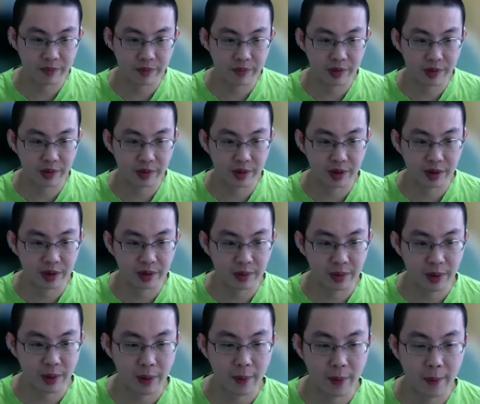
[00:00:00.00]

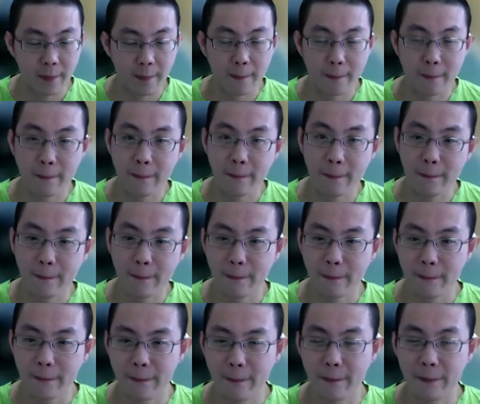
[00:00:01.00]

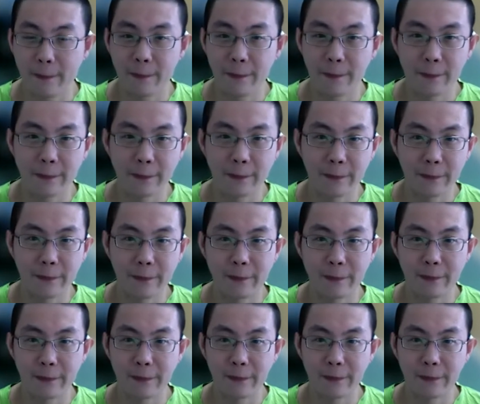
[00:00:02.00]

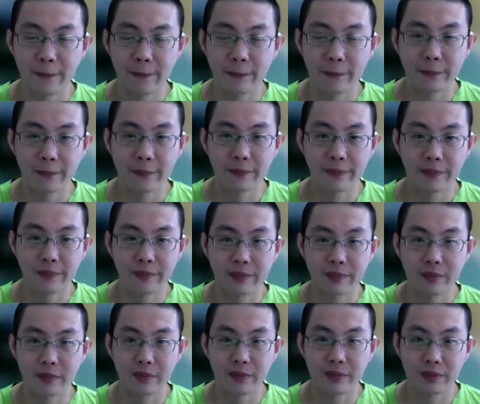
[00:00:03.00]

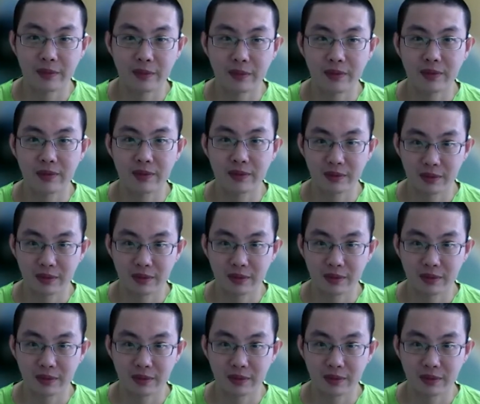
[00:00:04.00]
(silent)